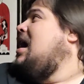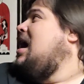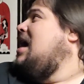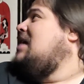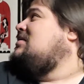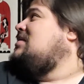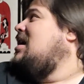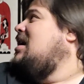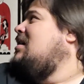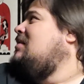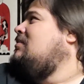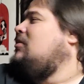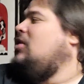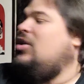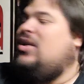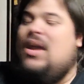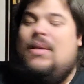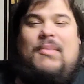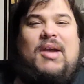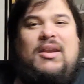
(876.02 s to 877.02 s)
As I
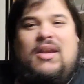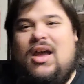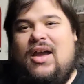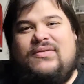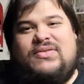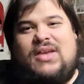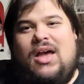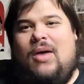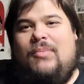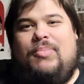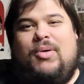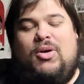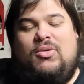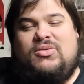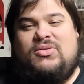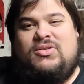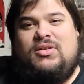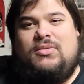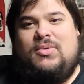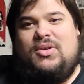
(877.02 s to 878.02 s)
look at my Knives Out
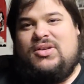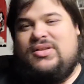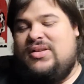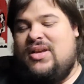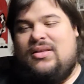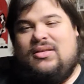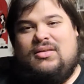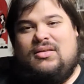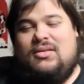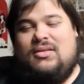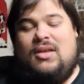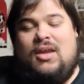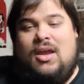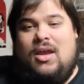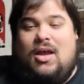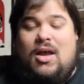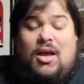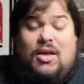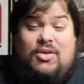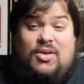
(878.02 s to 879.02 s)
poster, which is on
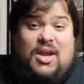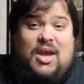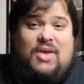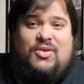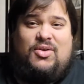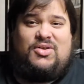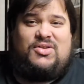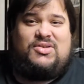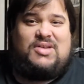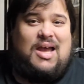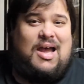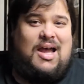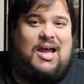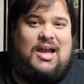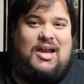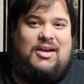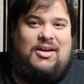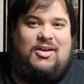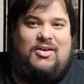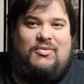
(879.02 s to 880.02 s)
the other
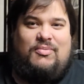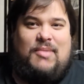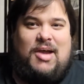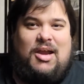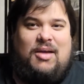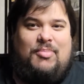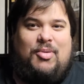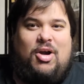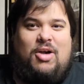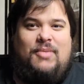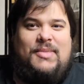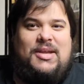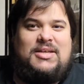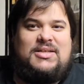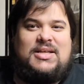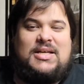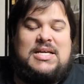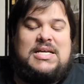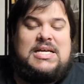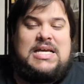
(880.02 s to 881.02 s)
side of my
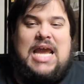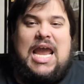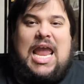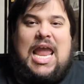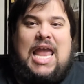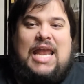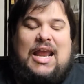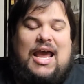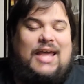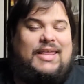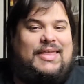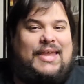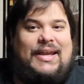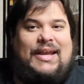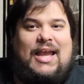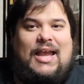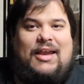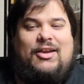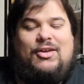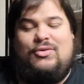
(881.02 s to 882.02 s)
apartment, and I
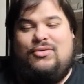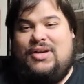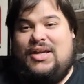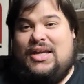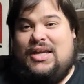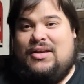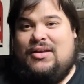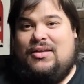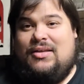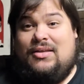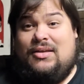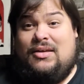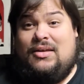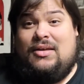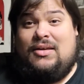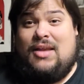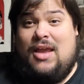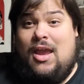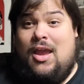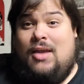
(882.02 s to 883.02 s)
think I can read
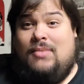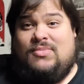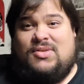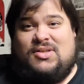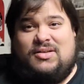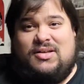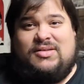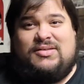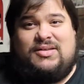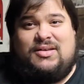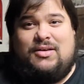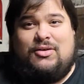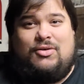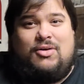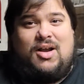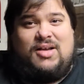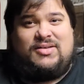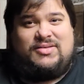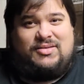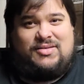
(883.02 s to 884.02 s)
the names listed
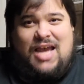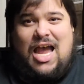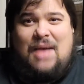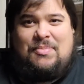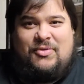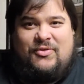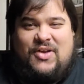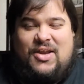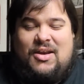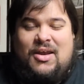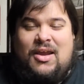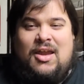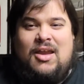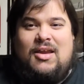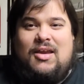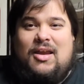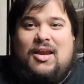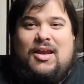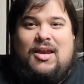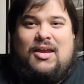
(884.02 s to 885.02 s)
across the top of it
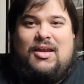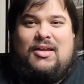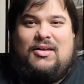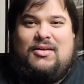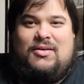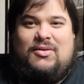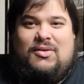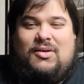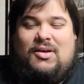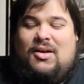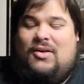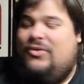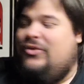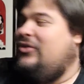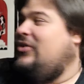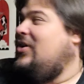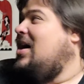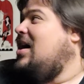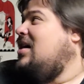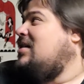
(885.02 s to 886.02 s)
in a
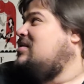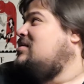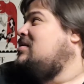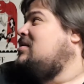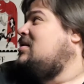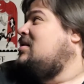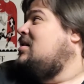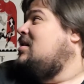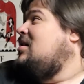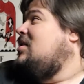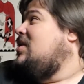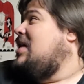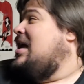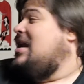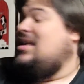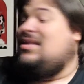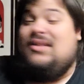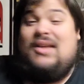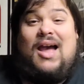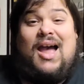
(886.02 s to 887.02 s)
font
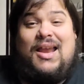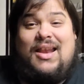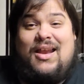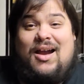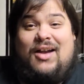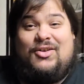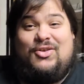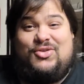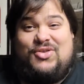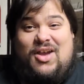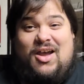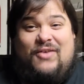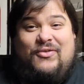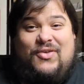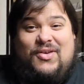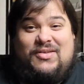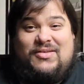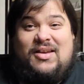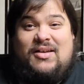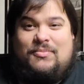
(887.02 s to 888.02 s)
that at the eye doctor's
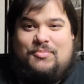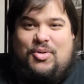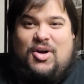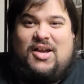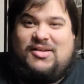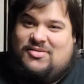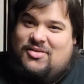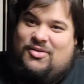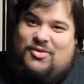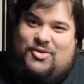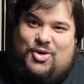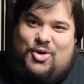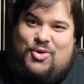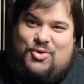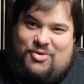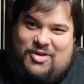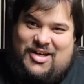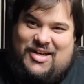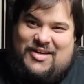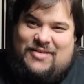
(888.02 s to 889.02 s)
office probably still
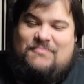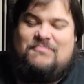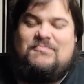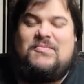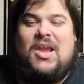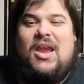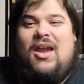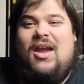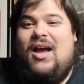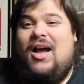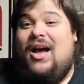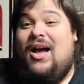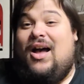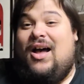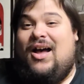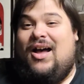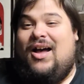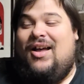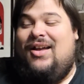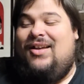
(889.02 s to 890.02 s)
couldn't read. Uh,